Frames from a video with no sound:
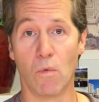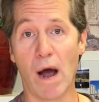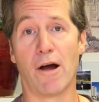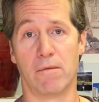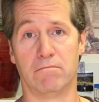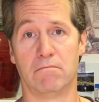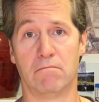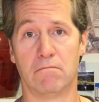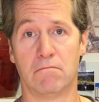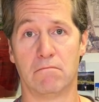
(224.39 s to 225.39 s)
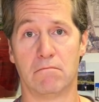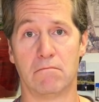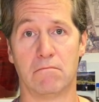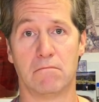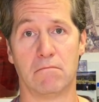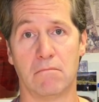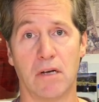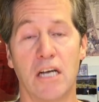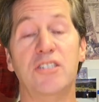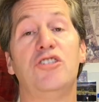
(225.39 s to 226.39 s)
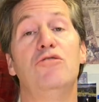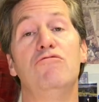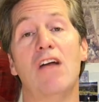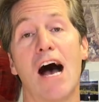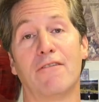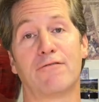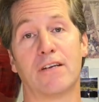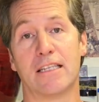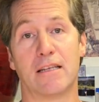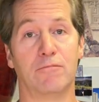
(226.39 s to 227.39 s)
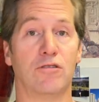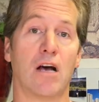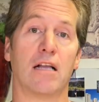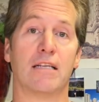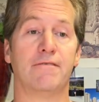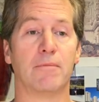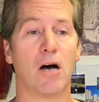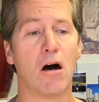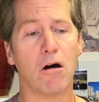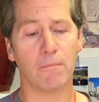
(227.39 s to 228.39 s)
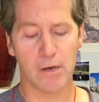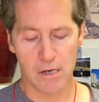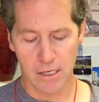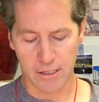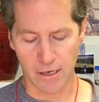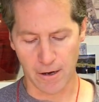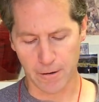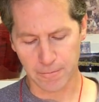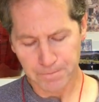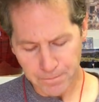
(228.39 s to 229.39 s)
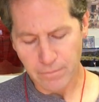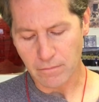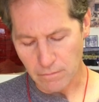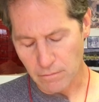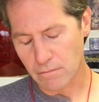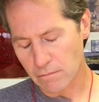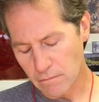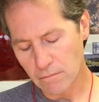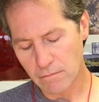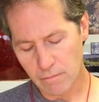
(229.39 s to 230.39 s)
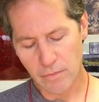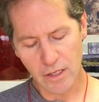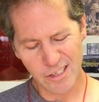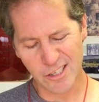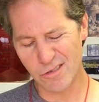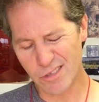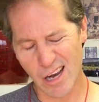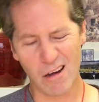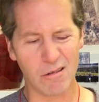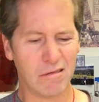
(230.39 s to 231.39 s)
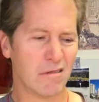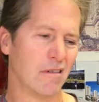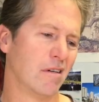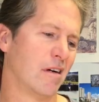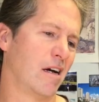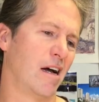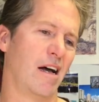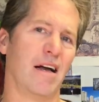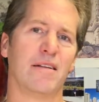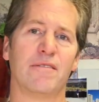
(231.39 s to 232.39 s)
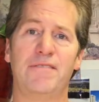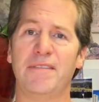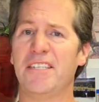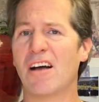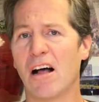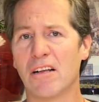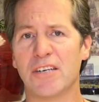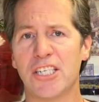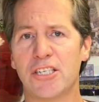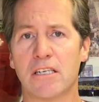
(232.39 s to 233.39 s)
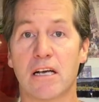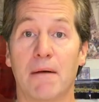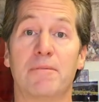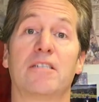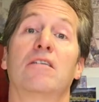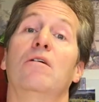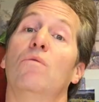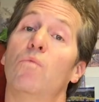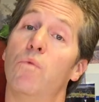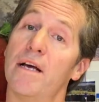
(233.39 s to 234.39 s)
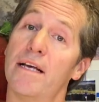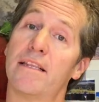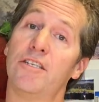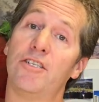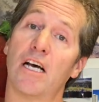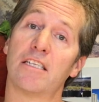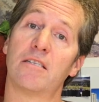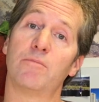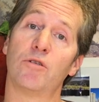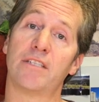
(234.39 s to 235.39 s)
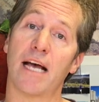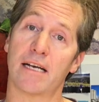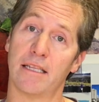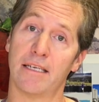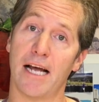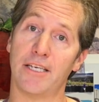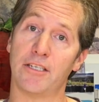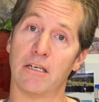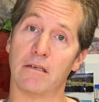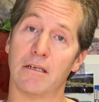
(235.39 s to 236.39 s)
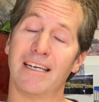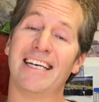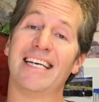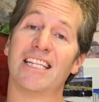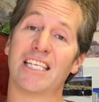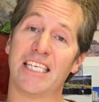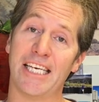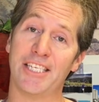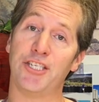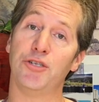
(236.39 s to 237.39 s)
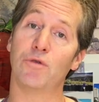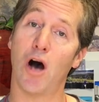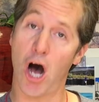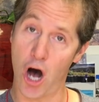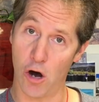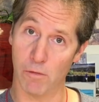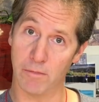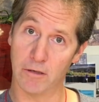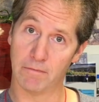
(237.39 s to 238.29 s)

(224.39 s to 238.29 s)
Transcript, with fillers: wear them. Do not forget them. Do not leave them at home. So Suunto, uh, fifty dollar-ish compass with adjustable declination. It'll get you home.